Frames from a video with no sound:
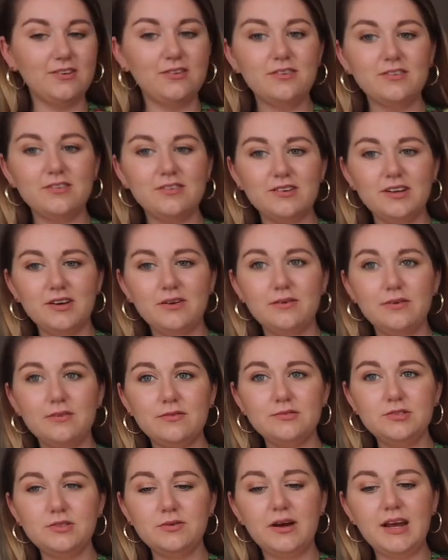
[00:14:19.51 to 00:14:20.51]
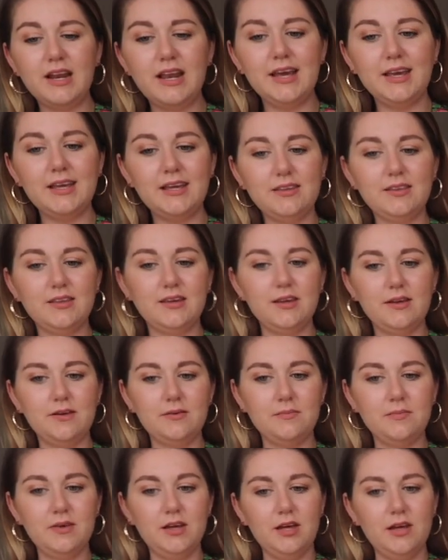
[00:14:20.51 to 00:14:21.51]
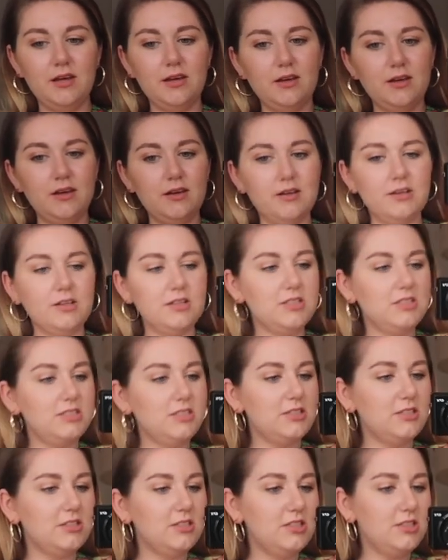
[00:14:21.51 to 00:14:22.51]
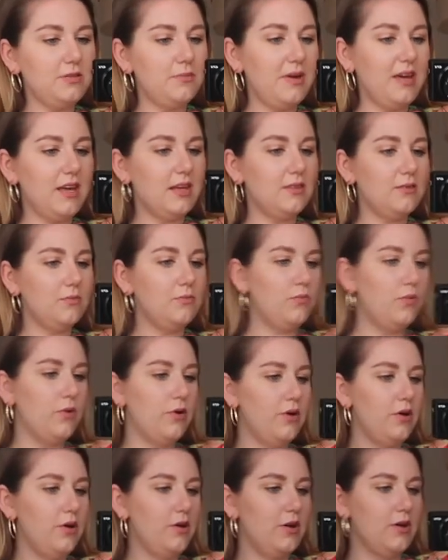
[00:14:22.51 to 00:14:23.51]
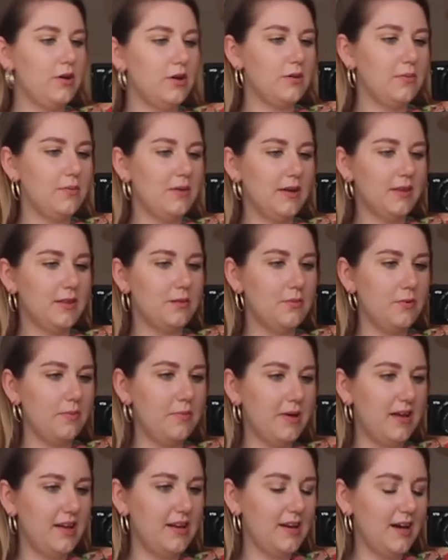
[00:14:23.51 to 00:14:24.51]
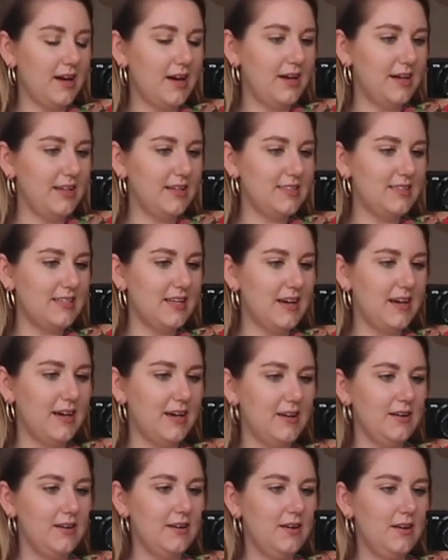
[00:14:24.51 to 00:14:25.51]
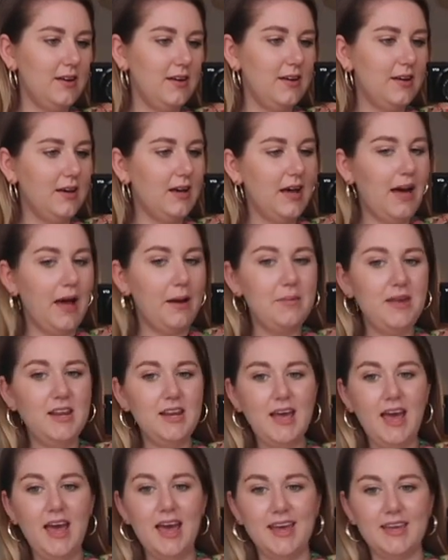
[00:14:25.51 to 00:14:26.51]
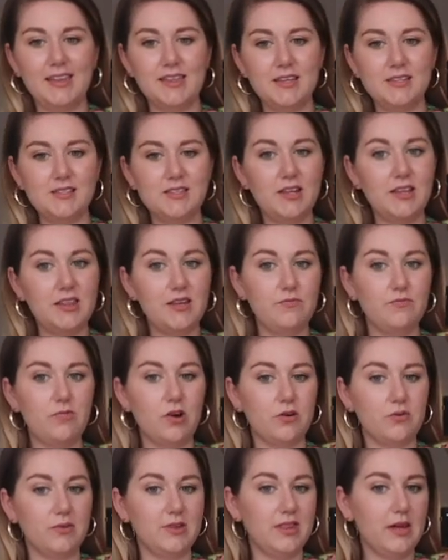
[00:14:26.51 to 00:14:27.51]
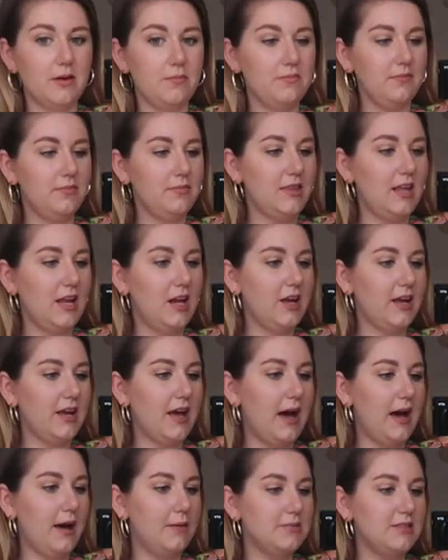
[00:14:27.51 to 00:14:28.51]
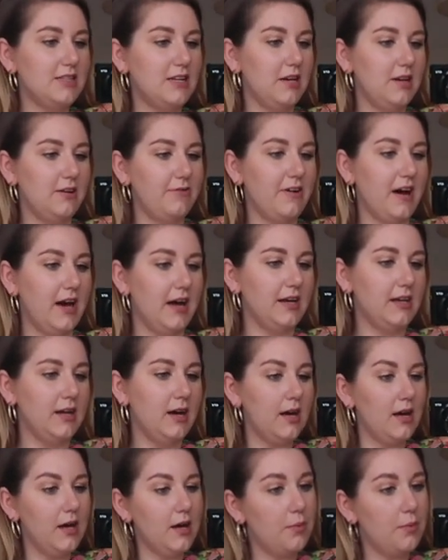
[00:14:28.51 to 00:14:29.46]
Oh no, do I like them? Could you make them work, make them a bit nicer? I mean, hey, there's nothing wrong with them. They look absolutely fine.